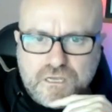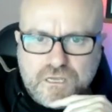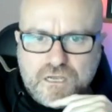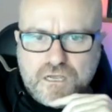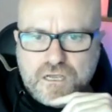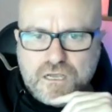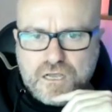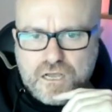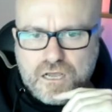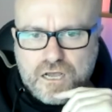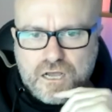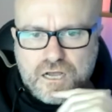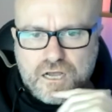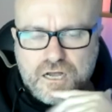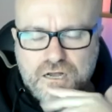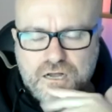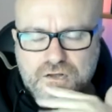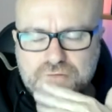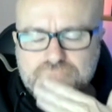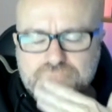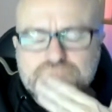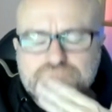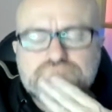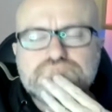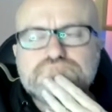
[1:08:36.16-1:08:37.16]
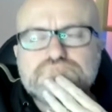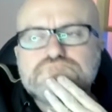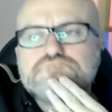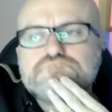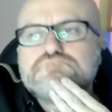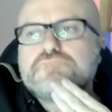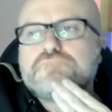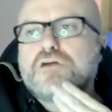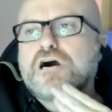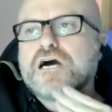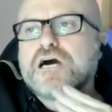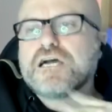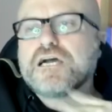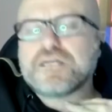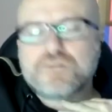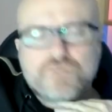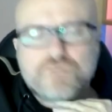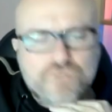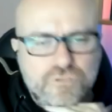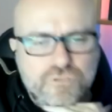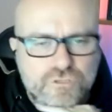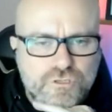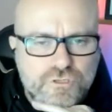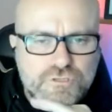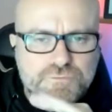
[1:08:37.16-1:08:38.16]
I had all
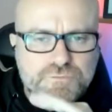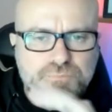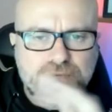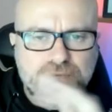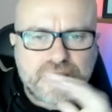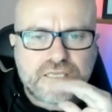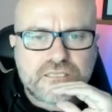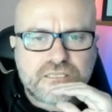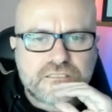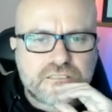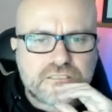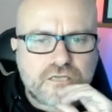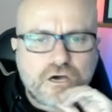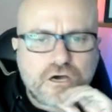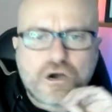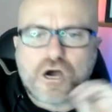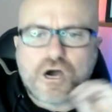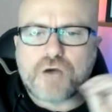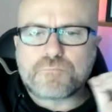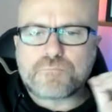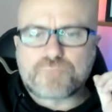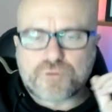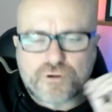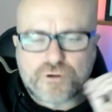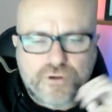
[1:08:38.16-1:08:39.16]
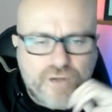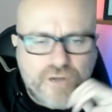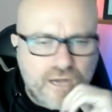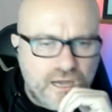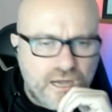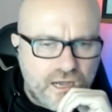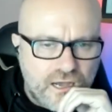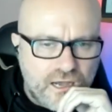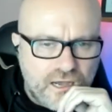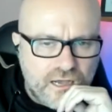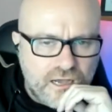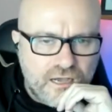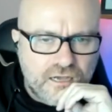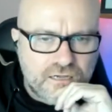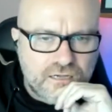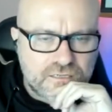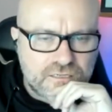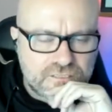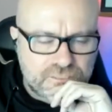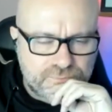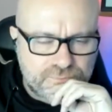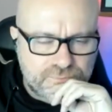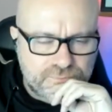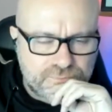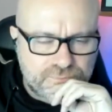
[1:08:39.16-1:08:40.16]
the good beers. Oh, Brouhaha. I
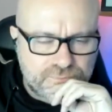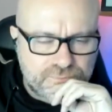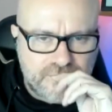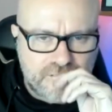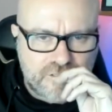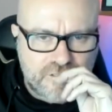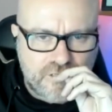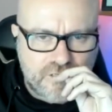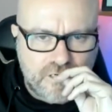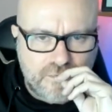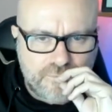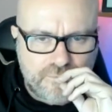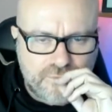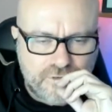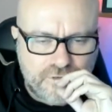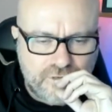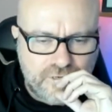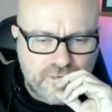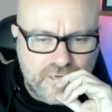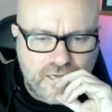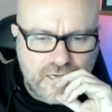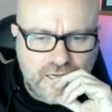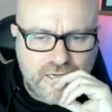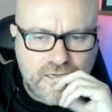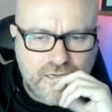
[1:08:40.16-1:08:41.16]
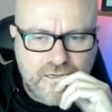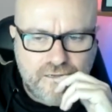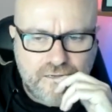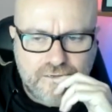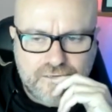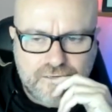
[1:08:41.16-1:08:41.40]
spent a bit of time at Brouhaha.